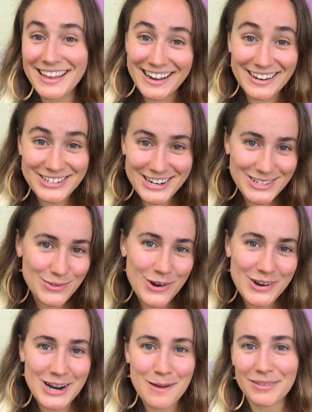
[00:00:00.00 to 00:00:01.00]
They had just
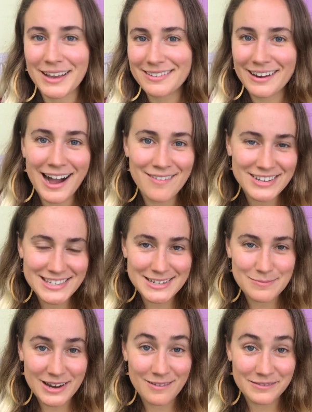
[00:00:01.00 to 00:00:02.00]
woken up, like they're
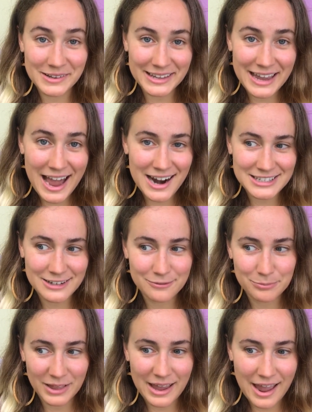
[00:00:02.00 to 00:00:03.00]
obviously being really
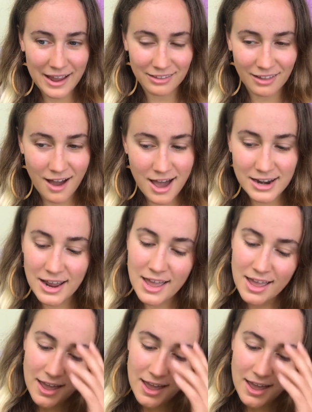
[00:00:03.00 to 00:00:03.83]
active, playing a lot.